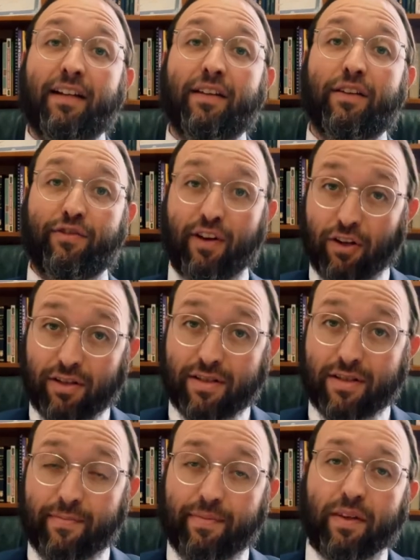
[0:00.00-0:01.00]
the
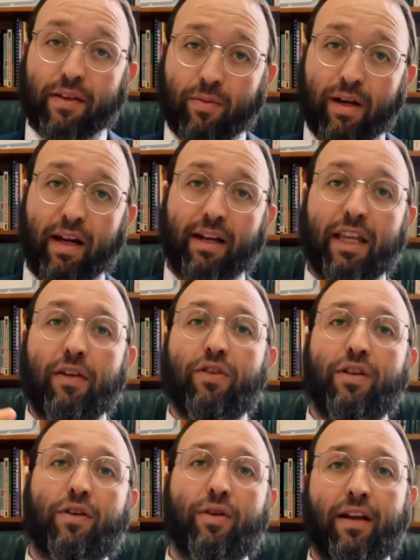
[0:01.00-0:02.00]
faults, we're going to give you
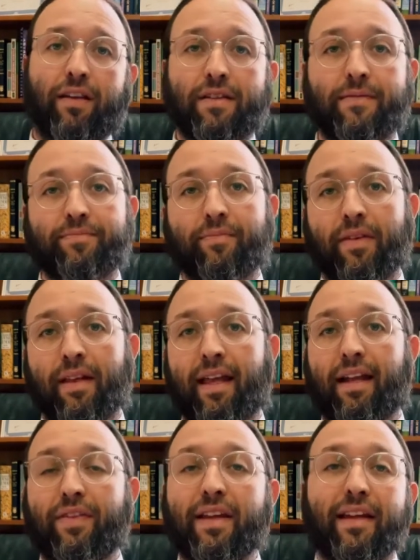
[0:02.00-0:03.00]
the credit.
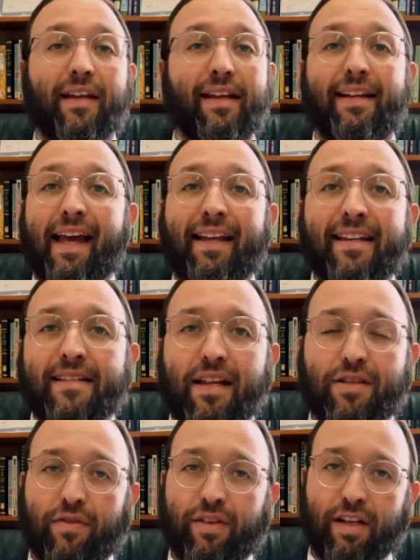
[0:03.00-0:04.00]
And I think in any
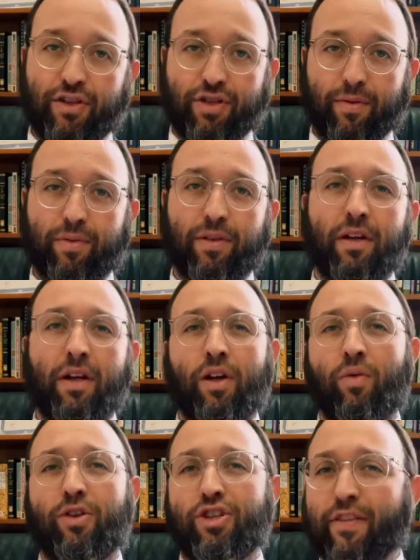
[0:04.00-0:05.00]
sense of leadership,
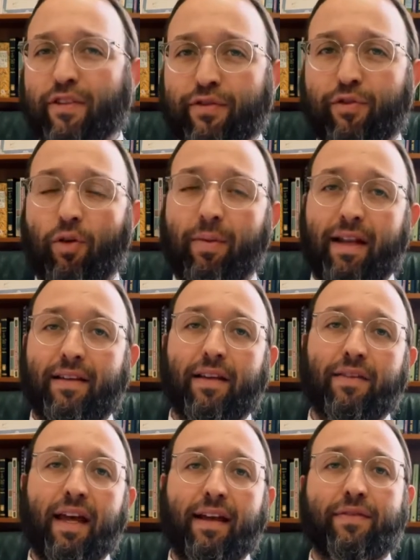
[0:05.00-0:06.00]
whichever format
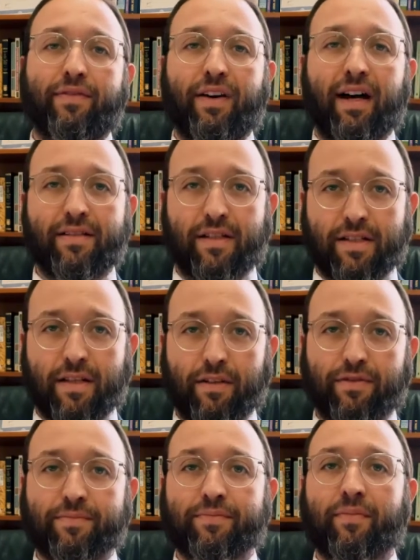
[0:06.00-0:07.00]
that finds
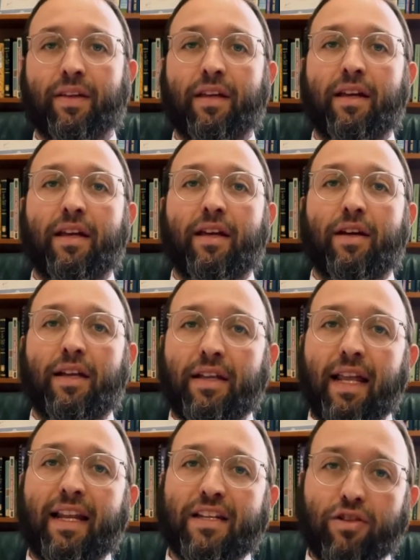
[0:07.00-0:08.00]
itself,
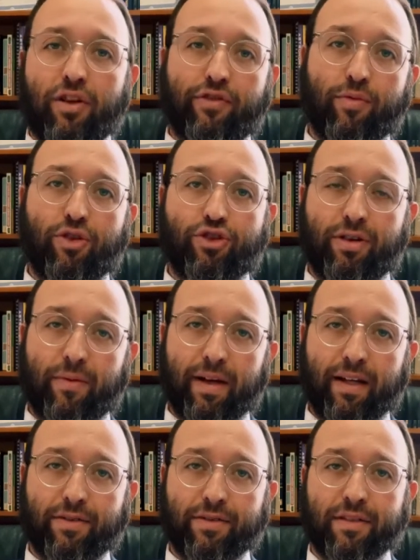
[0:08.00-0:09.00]
let us learn from Moshe
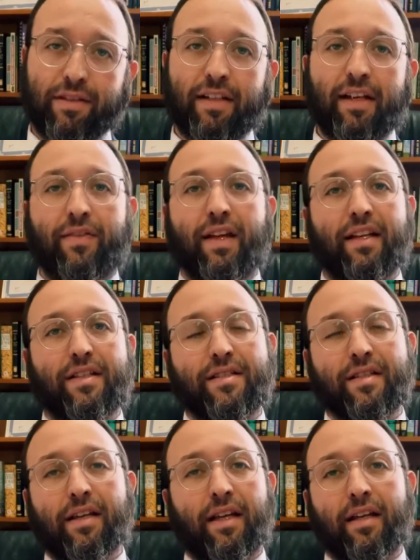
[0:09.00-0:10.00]
Rabbeinu. That
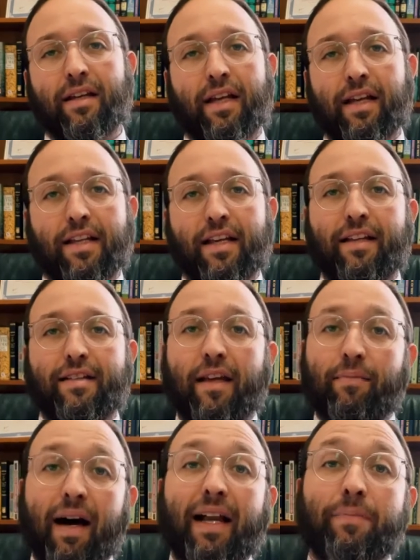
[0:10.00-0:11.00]

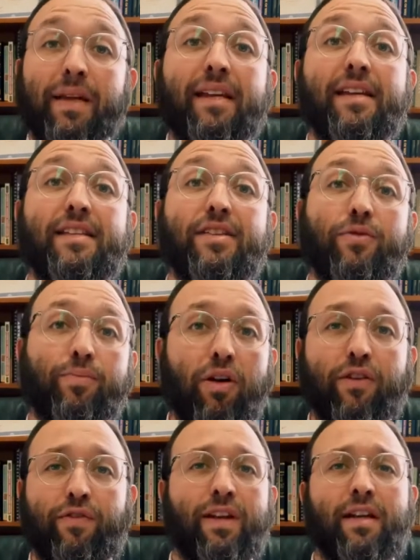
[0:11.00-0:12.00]
it might be easy to
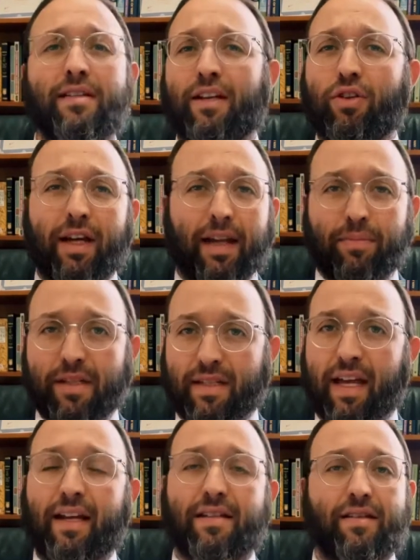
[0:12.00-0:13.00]
point fingers and look at
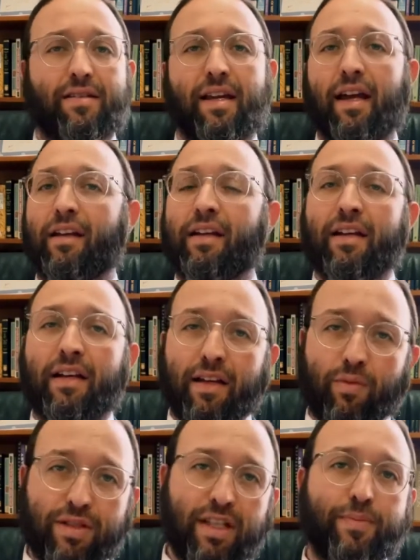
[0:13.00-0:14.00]
mistakes and say, it
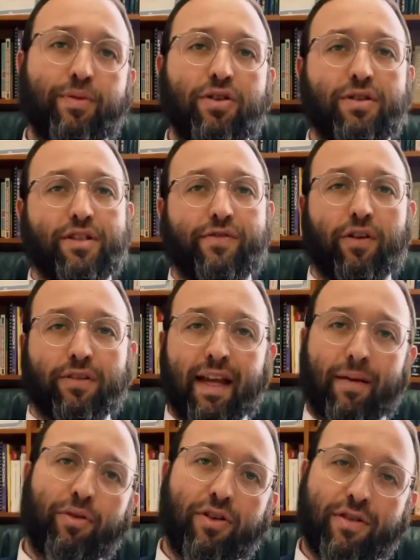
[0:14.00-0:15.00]
was this person's fault,
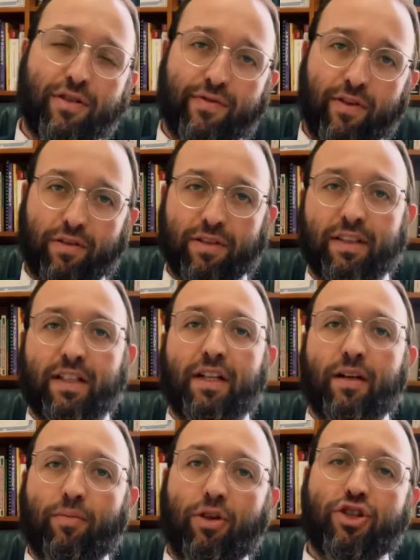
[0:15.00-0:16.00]
that person's fault.
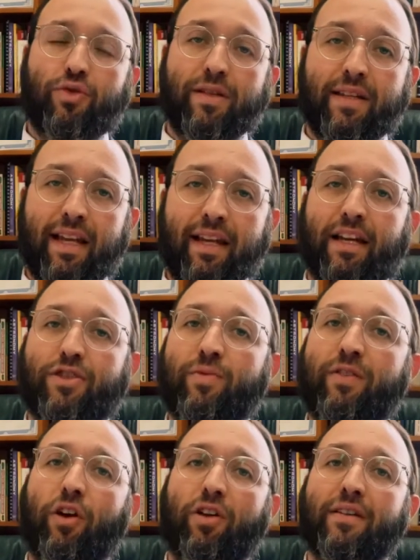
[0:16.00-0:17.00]
Moshe was telling us, we've
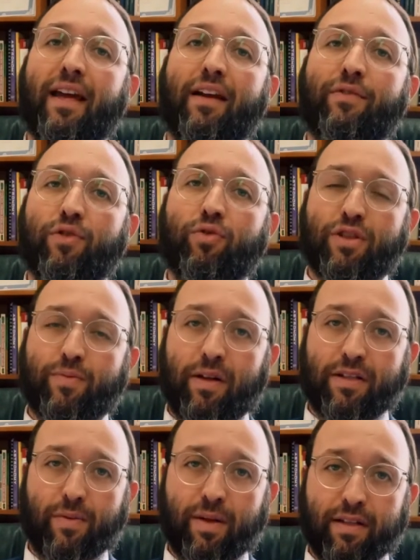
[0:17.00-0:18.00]
got to take full
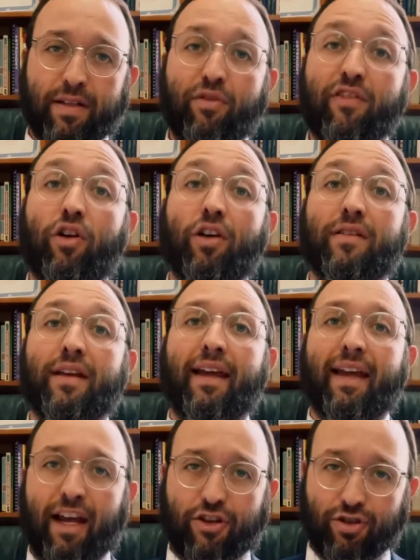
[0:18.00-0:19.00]
responsibility. We've got to take
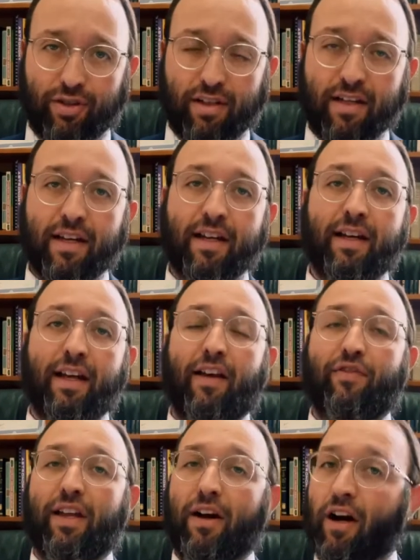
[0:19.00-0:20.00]
action.
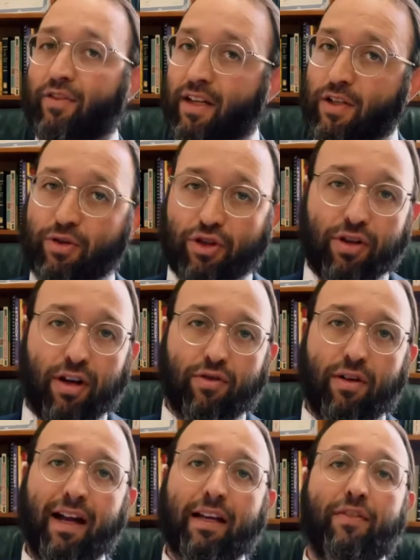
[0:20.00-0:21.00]
If there are things which are not
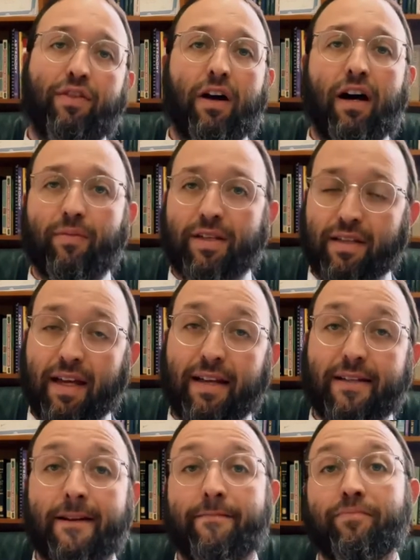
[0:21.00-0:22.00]
right, if there are mistakes,